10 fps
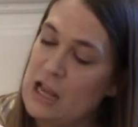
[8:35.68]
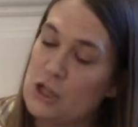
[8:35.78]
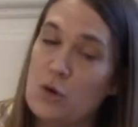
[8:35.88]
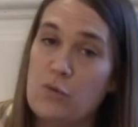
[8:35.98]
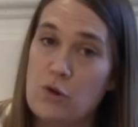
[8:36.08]

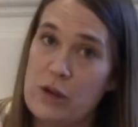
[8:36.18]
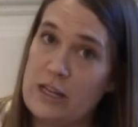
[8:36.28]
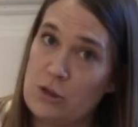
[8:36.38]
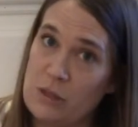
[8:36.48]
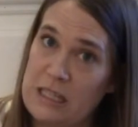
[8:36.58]
So if you're
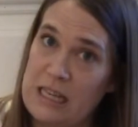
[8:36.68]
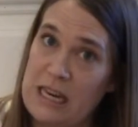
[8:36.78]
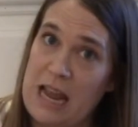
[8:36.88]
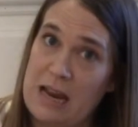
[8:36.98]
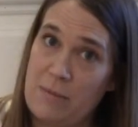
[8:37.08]

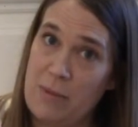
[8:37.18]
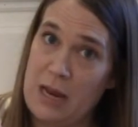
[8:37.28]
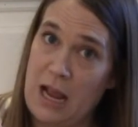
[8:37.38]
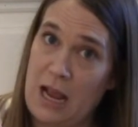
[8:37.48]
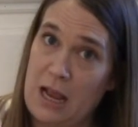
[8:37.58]
interested in a
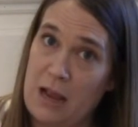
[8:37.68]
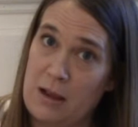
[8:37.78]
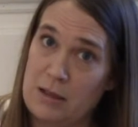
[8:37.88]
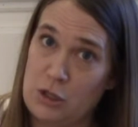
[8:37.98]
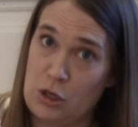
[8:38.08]
Mini
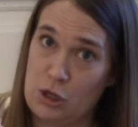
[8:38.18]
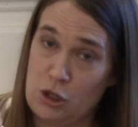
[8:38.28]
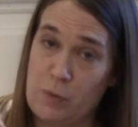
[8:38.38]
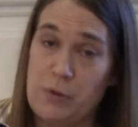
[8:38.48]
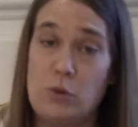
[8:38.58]

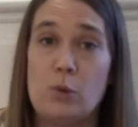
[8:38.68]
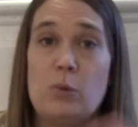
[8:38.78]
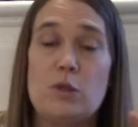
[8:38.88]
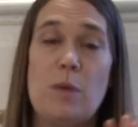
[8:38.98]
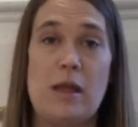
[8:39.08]
Sheepadoodle,
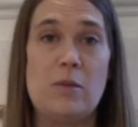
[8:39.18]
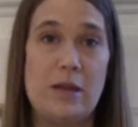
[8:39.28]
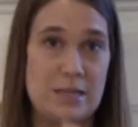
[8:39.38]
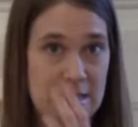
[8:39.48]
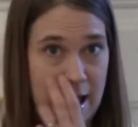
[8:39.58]
which by the
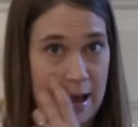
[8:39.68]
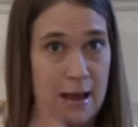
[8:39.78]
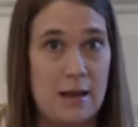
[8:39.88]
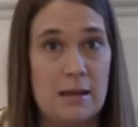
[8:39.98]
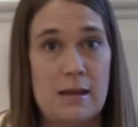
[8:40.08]
way is not
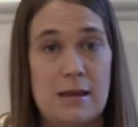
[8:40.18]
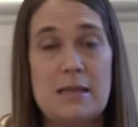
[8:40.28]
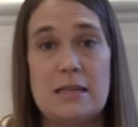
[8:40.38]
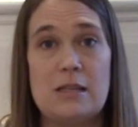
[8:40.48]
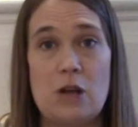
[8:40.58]
an
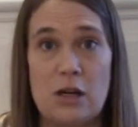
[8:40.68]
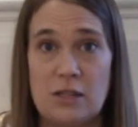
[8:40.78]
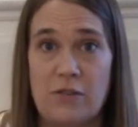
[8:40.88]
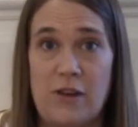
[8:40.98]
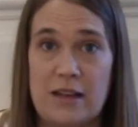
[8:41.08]
easy dog
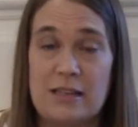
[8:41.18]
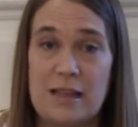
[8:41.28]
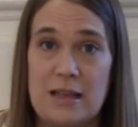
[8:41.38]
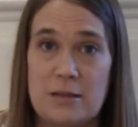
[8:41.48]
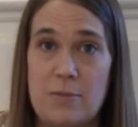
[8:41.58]
to find,
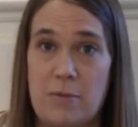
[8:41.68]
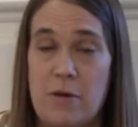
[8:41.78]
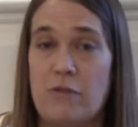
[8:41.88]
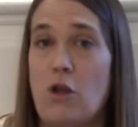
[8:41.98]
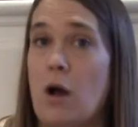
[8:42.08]
lots of people
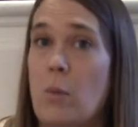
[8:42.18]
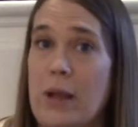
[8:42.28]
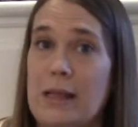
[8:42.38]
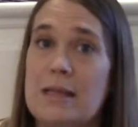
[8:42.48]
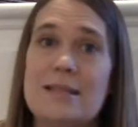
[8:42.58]
have long
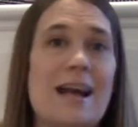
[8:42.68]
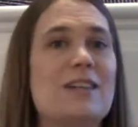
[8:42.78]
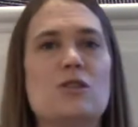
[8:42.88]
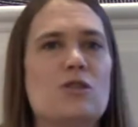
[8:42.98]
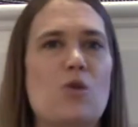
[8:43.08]
wait lists.
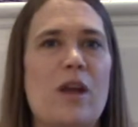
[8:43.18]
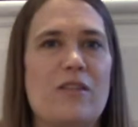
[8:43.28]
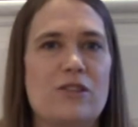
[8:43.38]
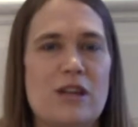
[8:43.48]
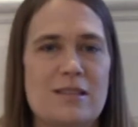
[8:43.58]
I just don't
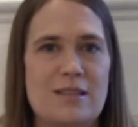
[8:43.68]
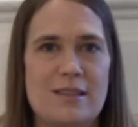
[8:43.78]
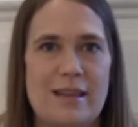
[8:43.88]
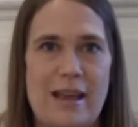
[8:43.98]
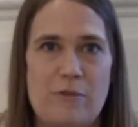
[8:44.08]
advertise
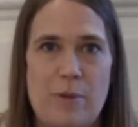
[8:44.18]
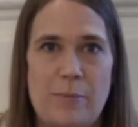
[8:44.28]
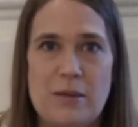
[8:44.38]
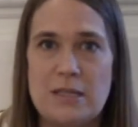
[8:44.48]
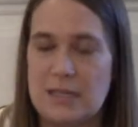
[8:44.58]
until I have
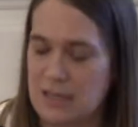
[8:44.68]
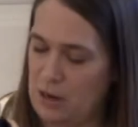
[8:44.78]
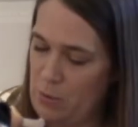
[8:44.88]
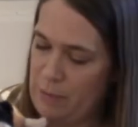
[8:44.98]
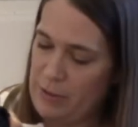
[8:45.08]
puppies because I
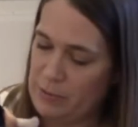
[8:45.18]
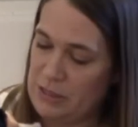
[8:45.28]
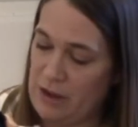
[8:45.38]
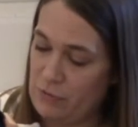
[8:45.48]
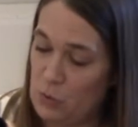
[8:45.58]
don't want people
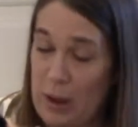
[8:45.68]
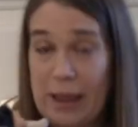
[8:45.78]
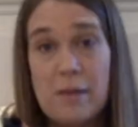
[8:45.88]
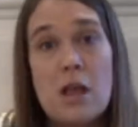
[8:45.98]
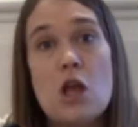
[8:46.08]
to have to
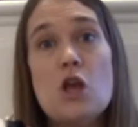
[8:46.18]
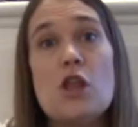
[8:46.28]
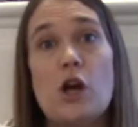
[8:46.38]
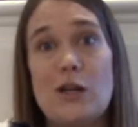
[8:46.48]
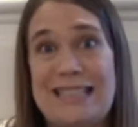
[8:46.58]
wait.
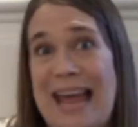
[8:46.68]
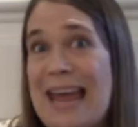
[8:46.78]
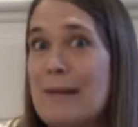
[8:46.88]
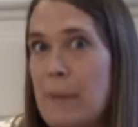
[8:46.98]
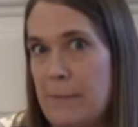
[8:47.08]
There are
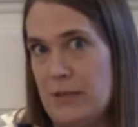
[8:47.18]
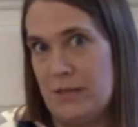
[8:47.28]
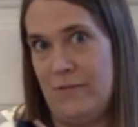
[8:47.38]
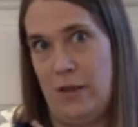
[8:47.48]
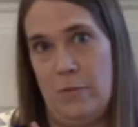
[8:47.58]
10
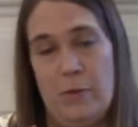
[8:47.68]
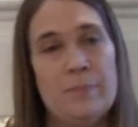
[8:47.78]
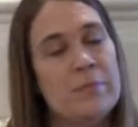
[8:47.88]
puppies available.